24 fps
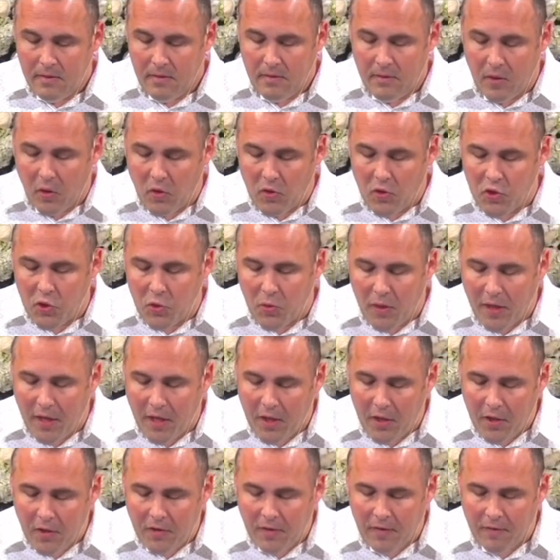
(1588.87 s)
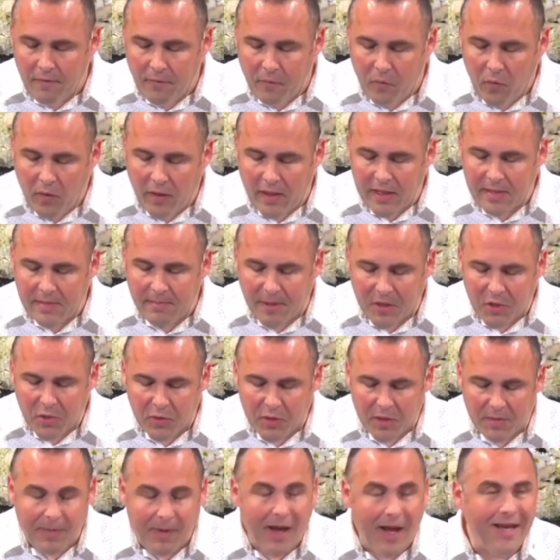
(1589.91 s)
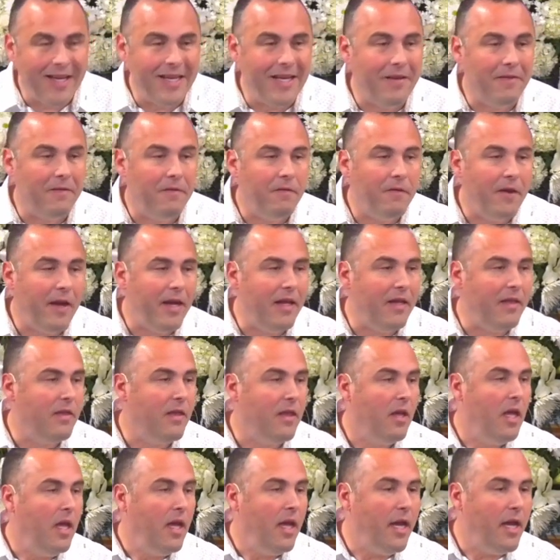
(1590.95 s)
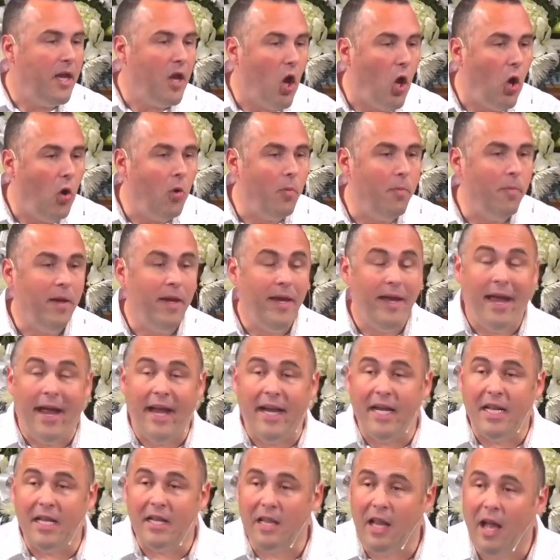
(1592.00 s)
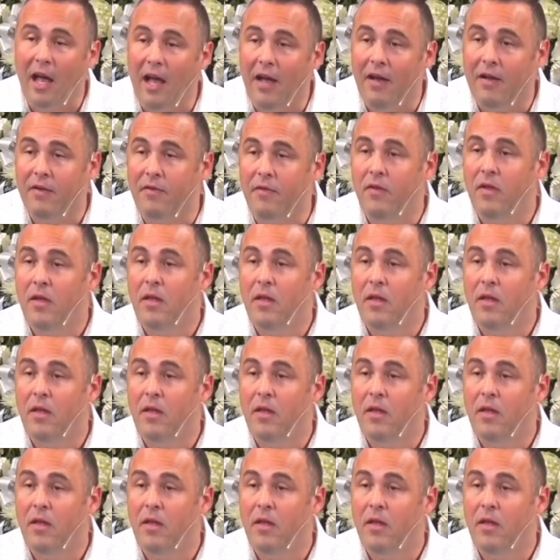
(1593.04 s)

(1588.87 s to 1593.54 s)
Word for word: Those who hear the voice must respond in faith, in hope, and in love,